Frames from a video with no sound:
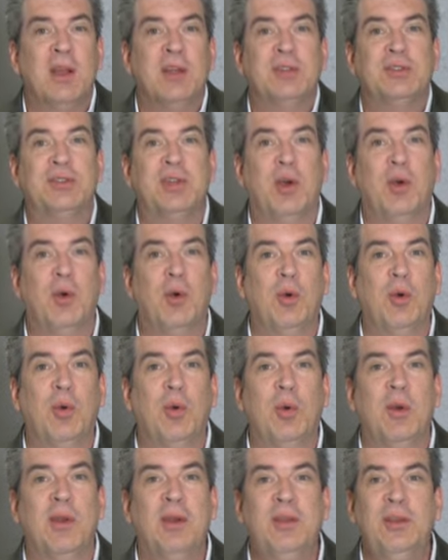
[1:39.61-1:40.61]

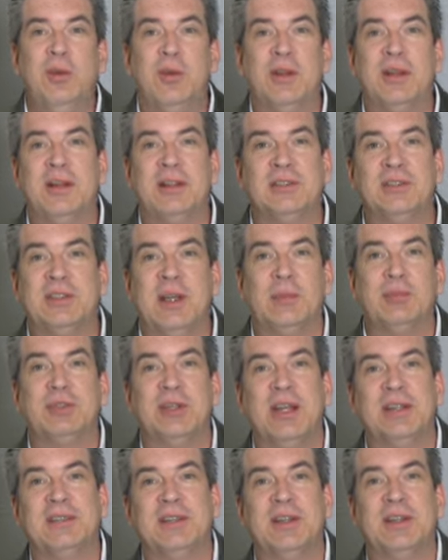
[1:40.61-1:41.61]
So you can
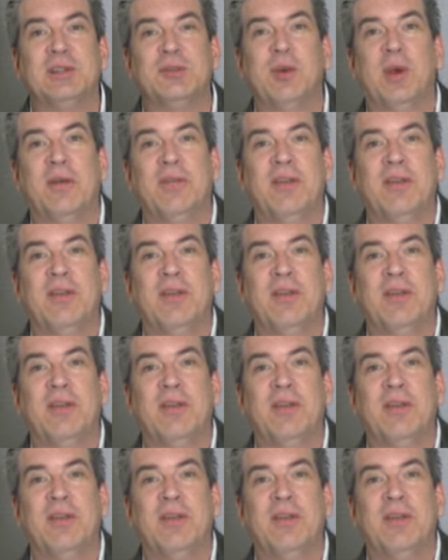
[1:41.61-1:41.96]
conceptualize it this way.